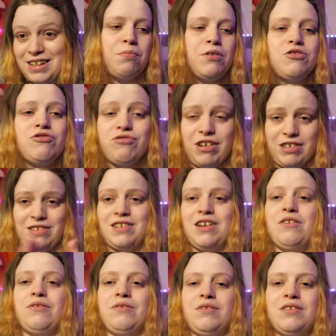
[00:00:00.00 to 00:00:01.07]
But
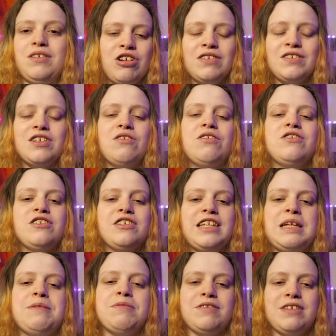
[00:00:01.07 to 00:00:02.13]
Trazodone. Trazodone as a
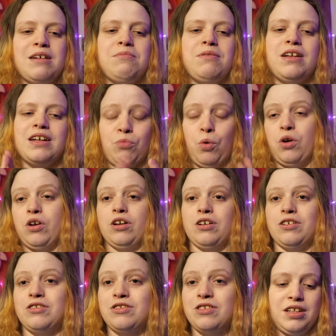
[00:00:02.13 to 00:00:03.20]
sleeping tablet
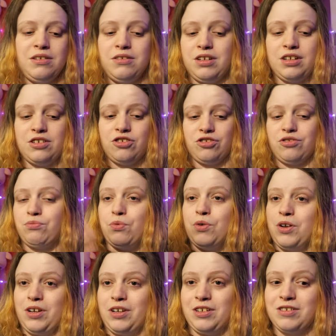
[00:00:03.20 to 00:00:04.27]
works. It just
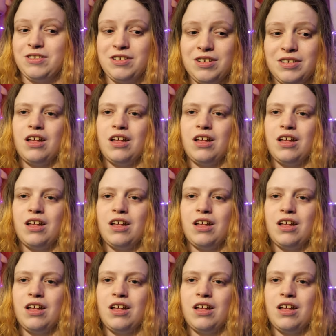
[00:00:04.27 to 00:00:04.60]
works.